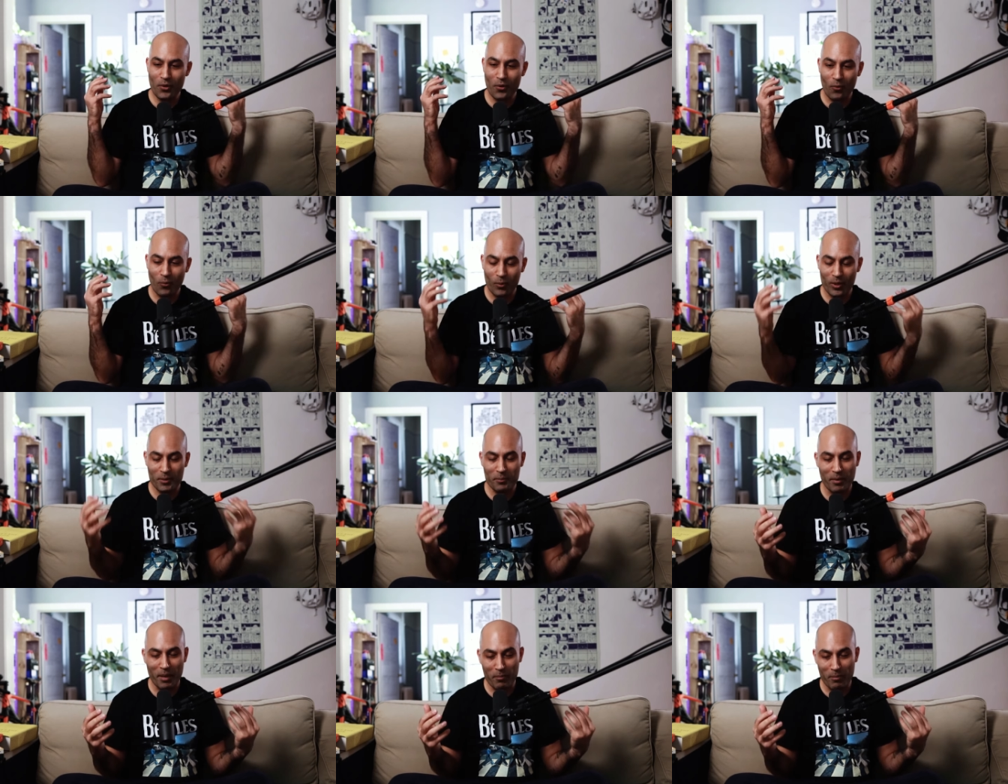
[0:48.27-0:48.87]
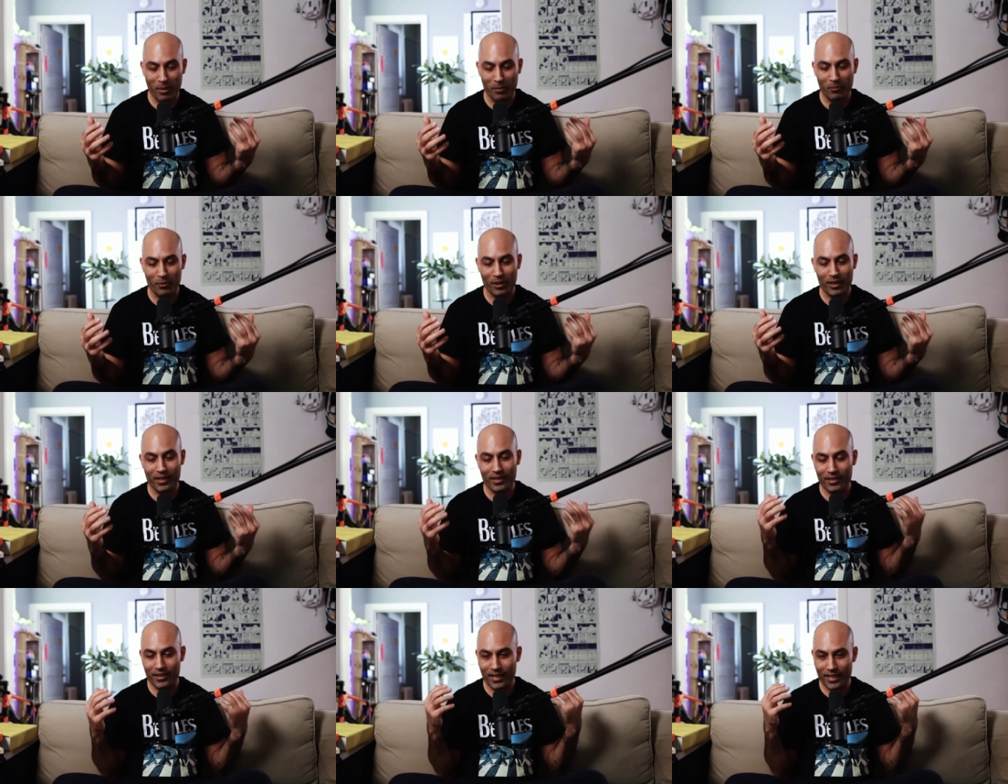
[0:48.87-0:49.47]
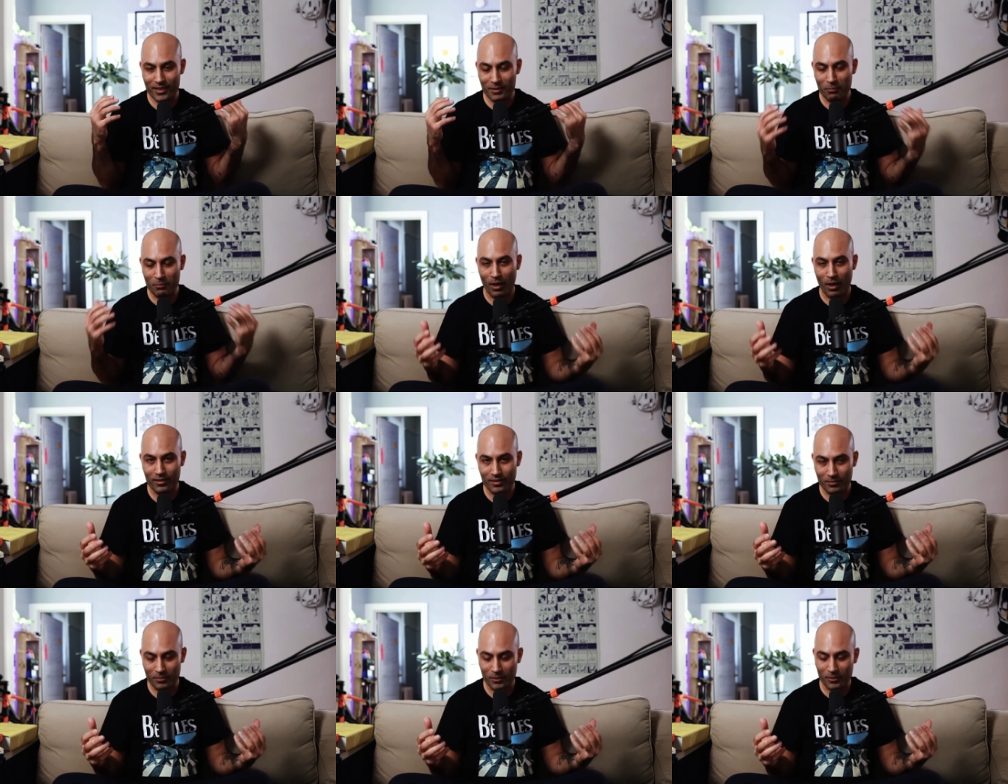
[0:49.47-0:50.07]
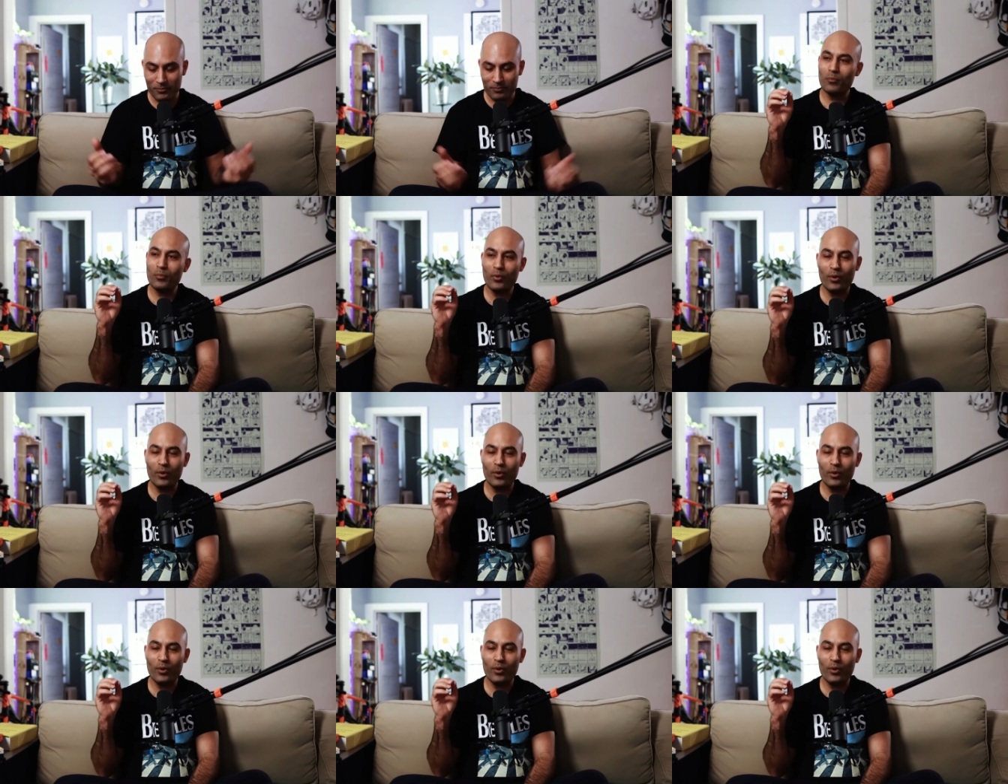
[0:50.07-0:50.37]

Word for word: with my memory as possible.